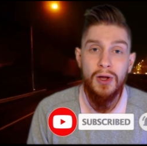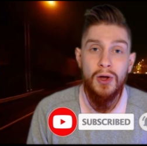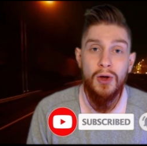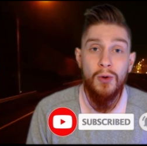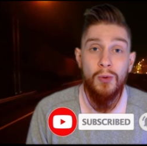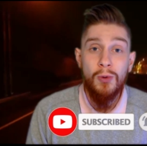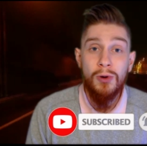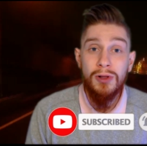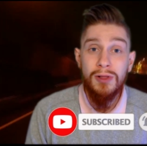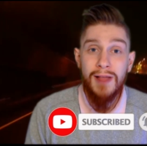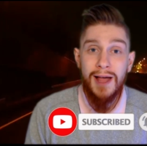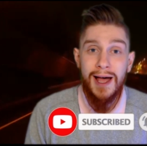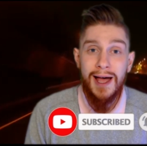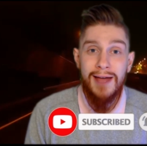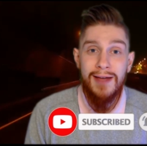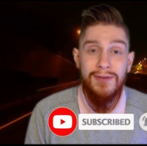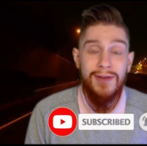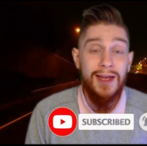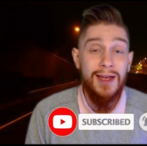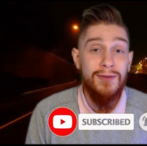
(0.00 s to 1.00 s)
We're
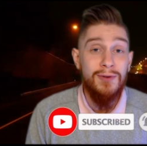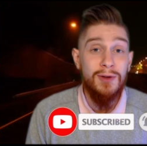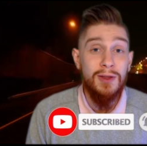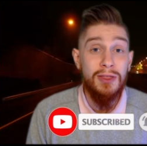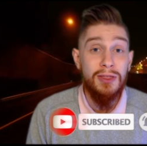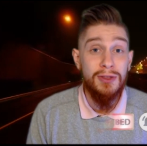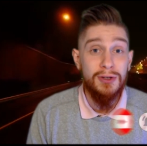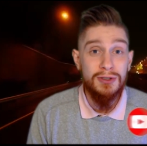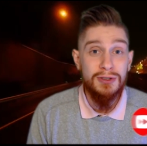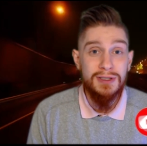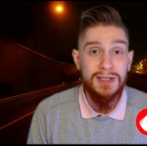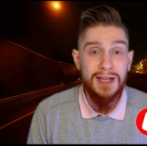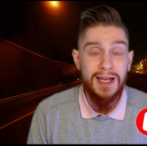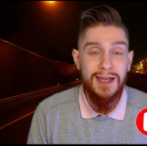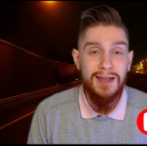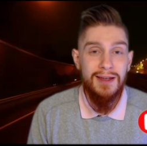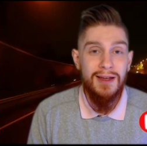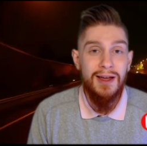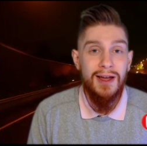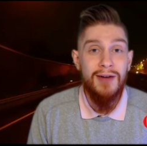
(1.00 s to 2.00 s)
live every
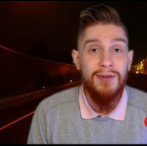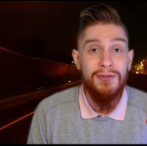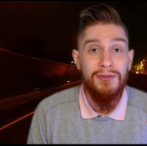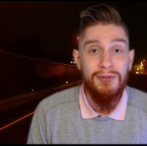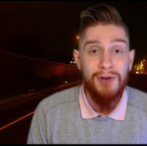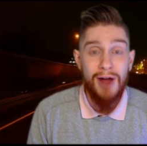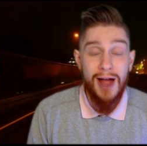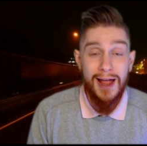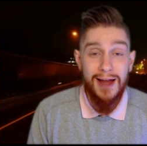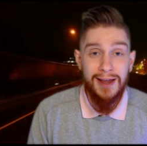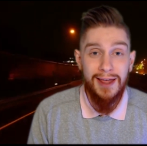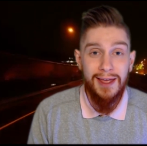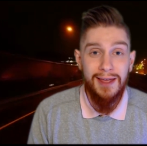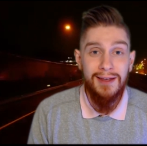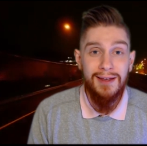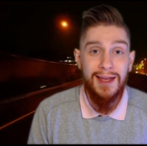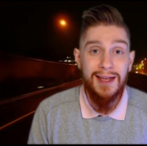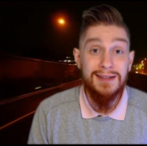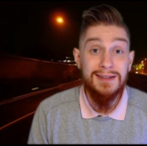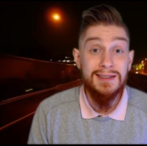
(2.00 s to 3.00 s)
Thursday,
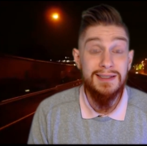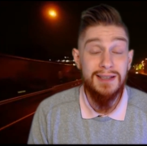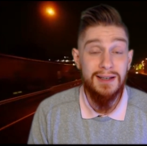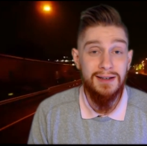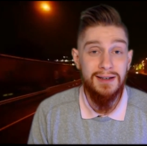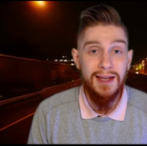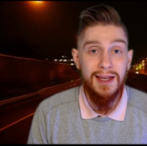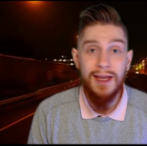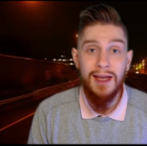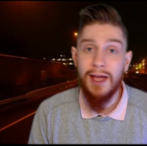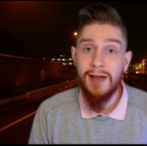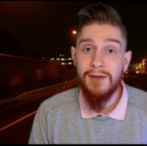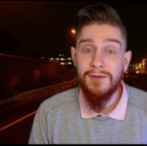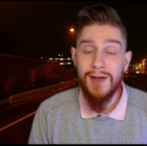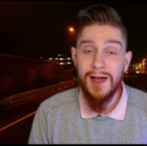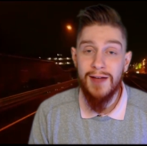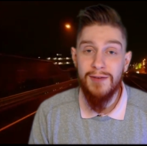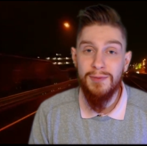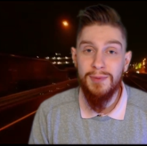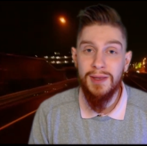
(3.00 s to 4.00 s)
Friday, and Sunday at
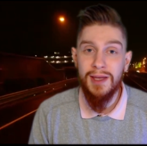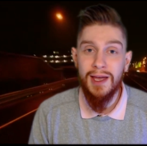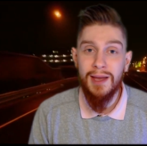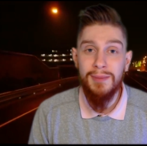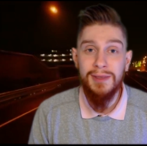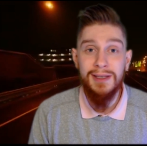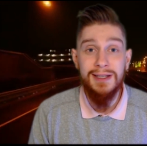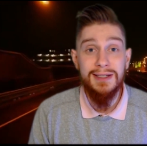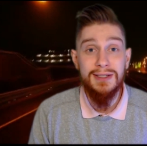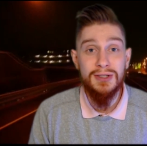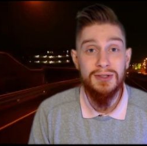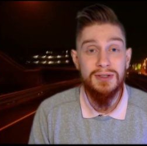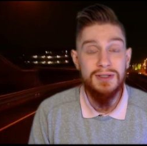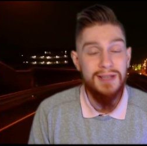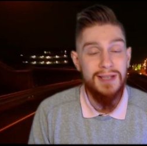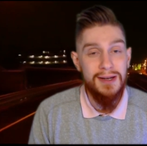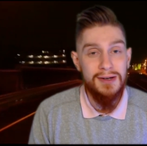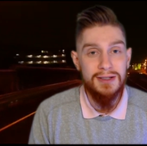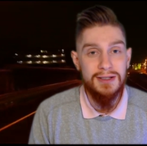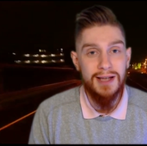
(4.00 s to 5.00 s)
5 p.m. Eastern
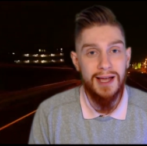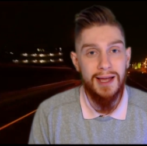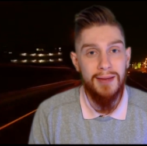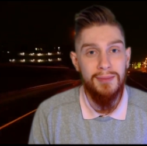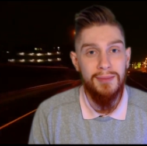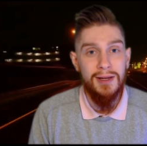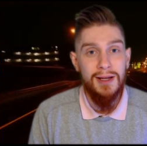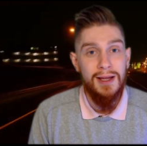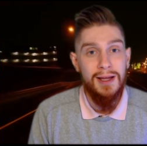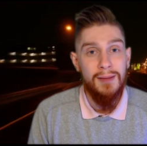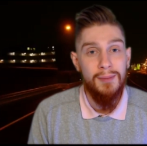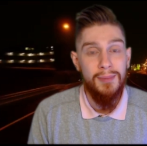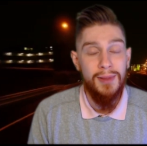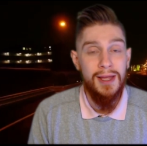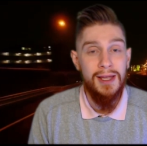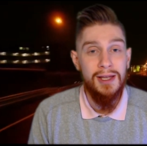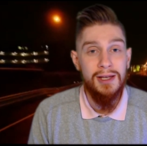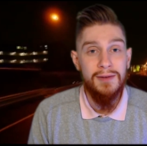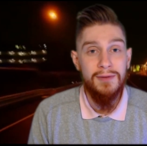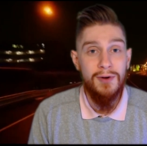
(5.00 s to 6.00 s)
Standard Time,
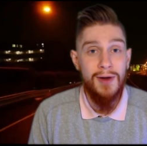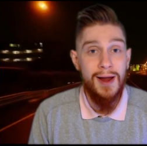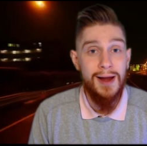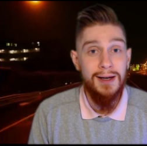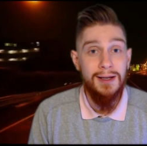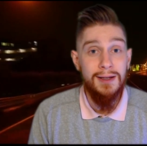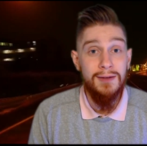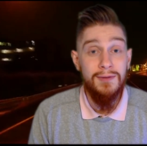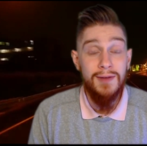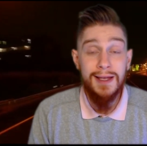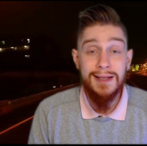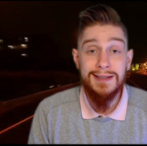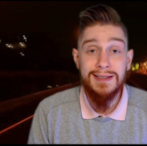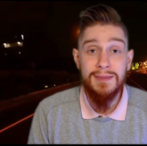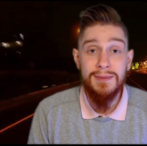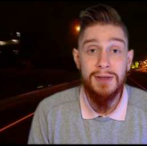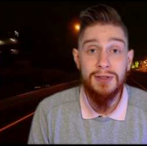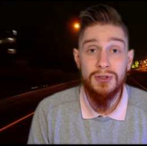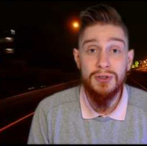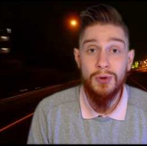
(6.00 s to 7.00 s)
playing a variety of
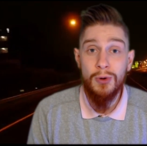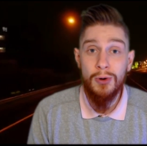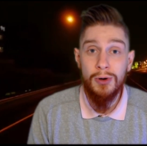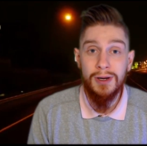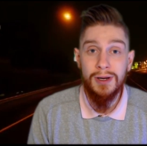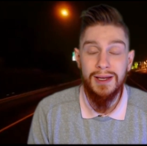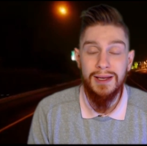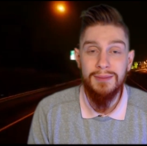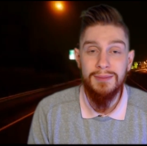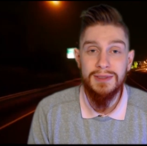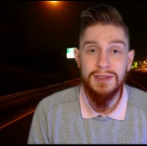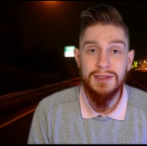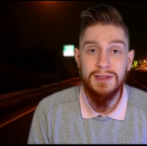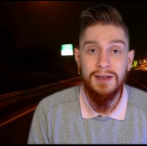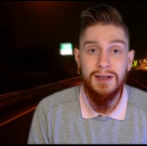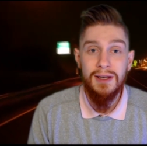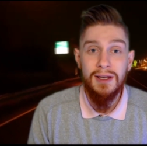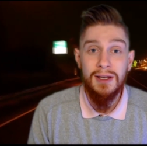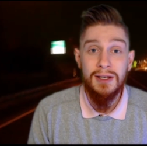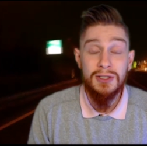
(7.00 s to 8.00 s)
asymmetric horror games.
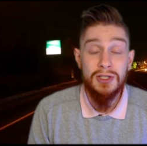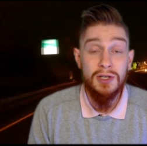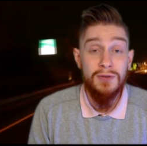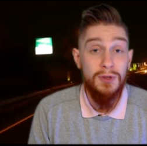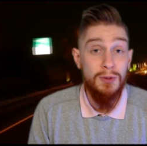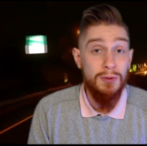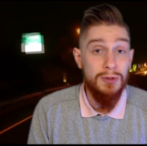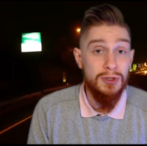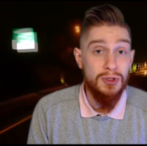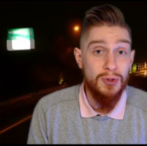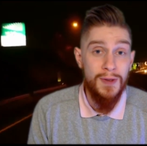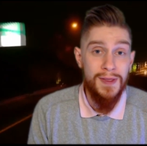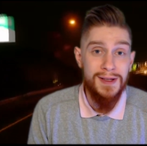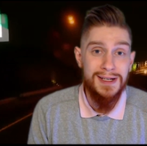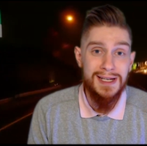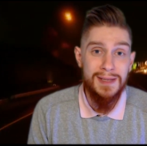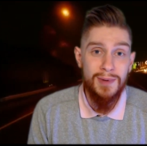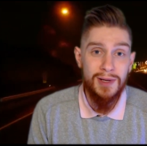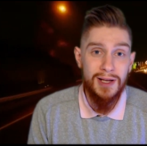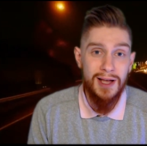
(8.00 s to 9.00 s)
So if you enjoy that
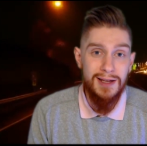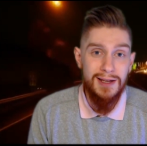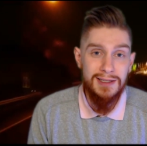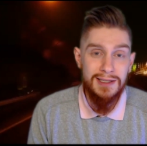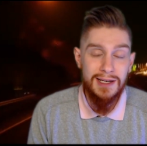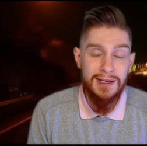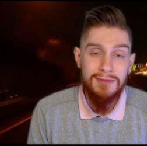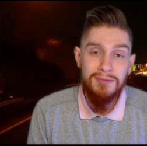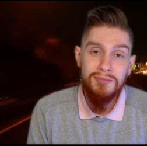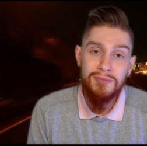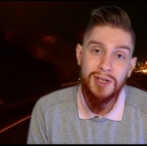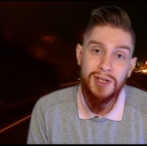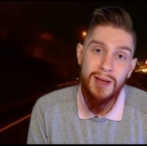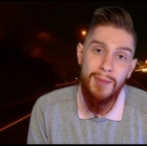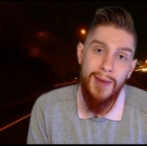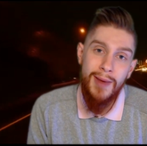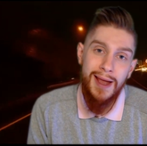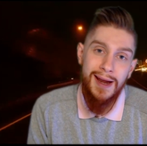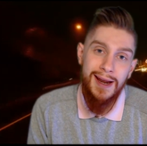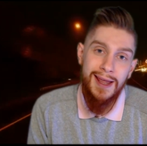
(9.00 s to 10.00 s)
type of content,
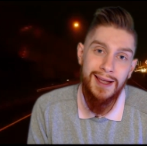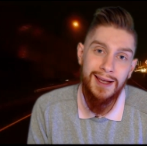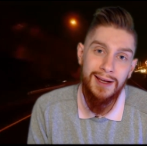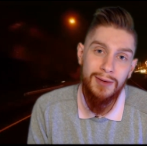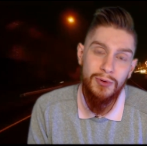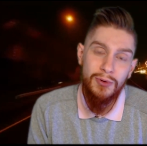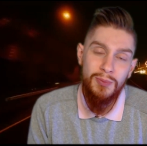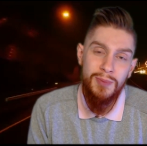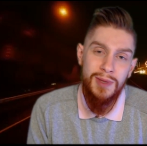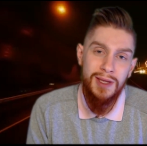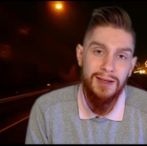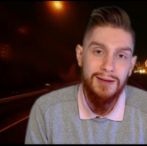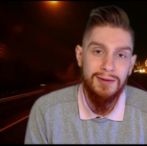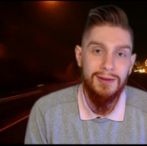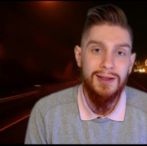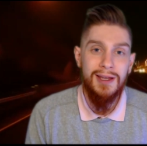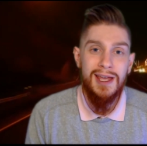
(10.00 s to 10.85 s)
come by and hang out with me.